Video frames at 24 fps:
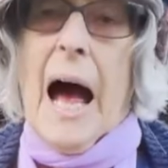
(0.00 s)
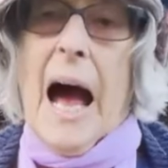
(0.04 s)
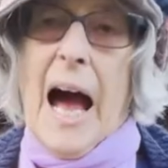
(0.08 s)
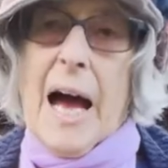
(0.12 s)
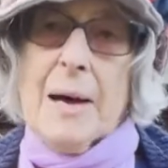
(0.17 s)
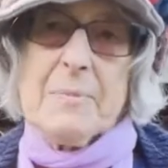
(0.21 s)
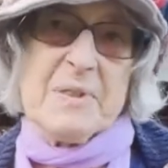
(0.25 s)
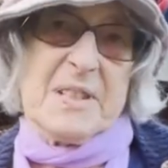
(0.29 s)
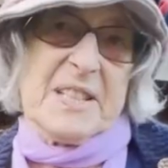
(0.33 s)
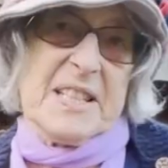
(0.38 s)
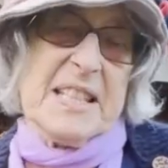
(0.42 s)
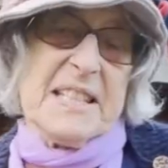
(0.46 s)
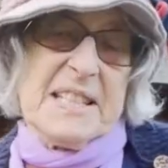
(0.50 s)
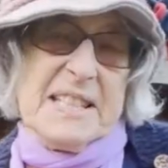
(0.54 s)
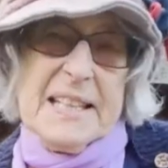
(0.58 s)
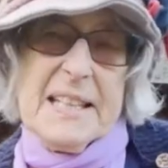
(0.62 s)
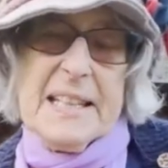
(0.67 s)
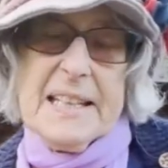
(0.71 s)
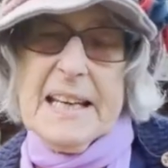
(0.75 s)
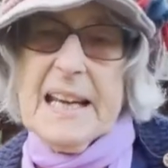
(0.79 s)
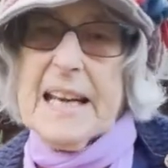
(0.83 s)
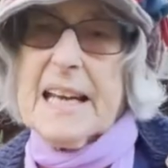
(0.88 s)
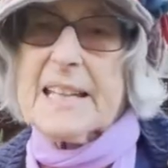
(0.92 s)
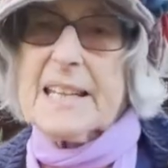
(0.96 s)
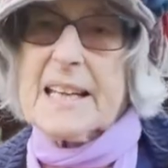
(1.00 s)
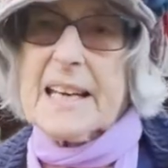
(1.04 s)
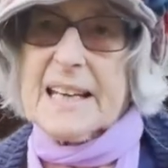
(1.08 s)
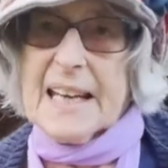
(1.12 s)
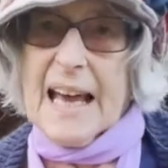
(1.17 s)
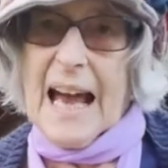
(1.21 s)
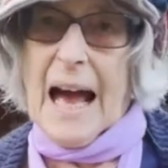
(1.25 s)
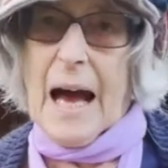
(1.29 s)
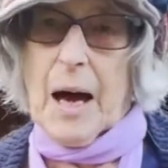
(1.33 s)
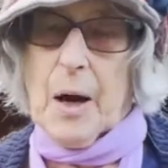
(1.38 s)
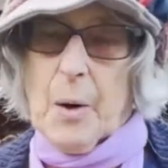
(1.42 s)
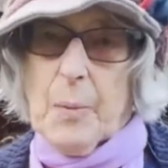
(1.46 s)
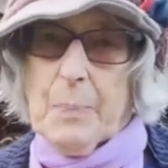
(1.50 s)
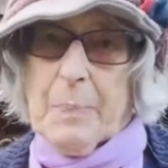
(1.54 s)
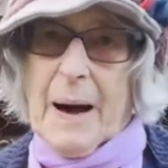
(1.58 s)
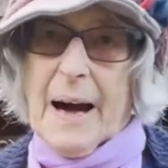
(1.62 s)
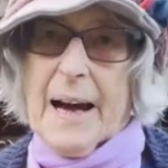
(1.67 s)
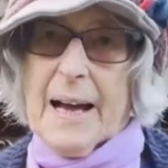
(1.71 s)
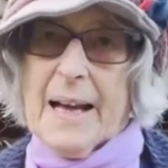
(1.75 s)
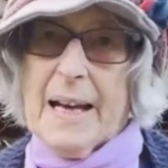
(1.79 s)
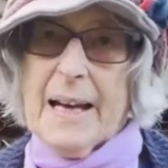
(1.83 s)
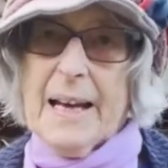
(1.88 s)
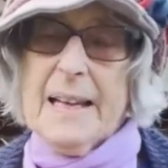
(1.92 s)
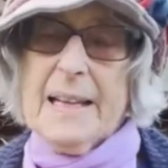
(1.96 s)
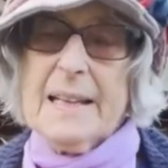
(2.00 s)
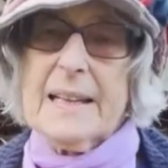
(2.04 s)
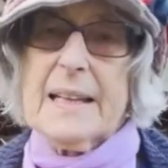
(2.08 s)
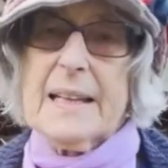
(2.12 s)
I'm sitting near the cow byre